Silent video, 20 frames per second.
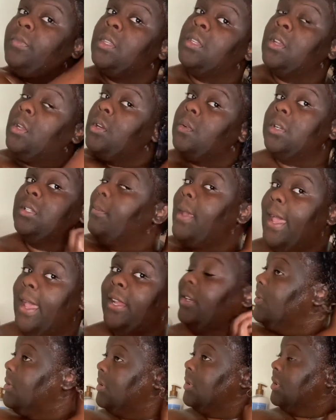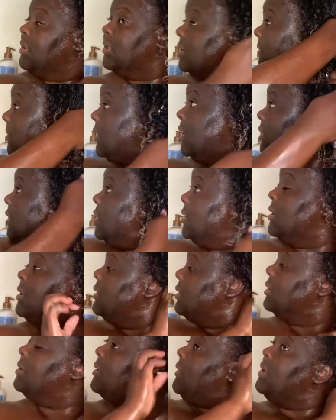as I apply the
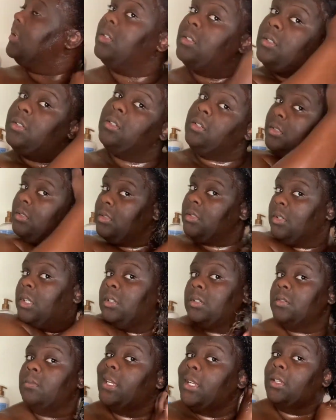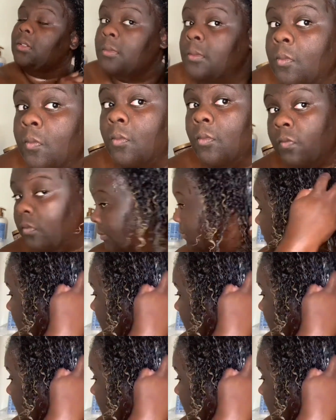conditioner which this conditioner is